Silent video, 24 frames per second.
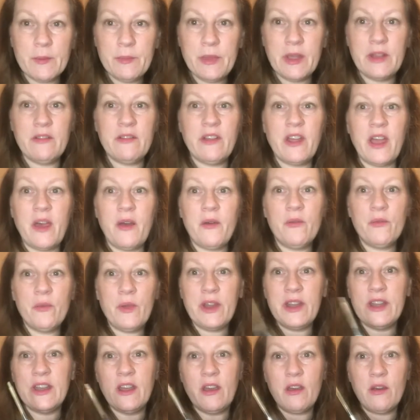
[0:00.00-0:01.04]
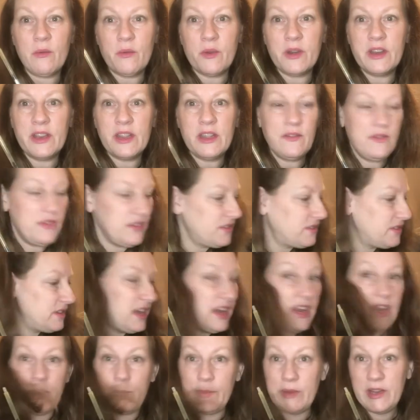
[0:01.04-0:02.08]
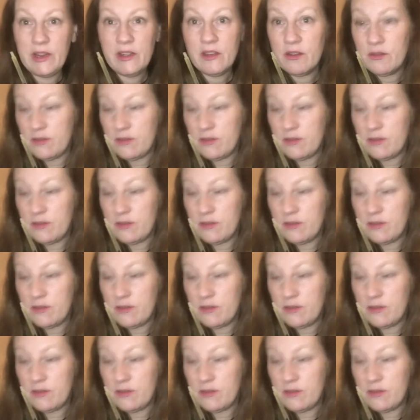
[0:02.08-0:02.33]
But yeah, right now I'm gonna give this to Amy.